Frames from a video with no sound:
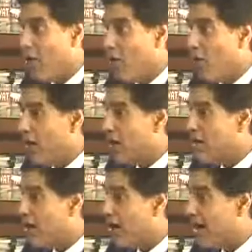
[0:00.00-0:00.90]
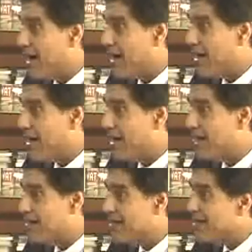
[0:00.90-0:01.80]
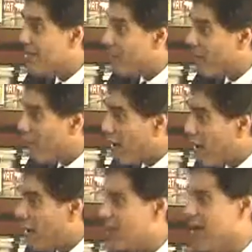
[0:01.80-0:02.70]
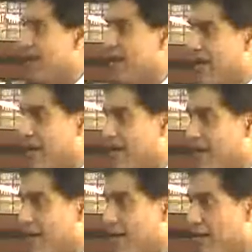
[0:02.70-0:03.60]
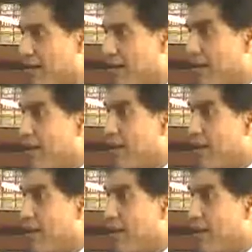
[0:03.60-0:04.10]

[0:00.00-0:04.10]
Works contract is one of the elements.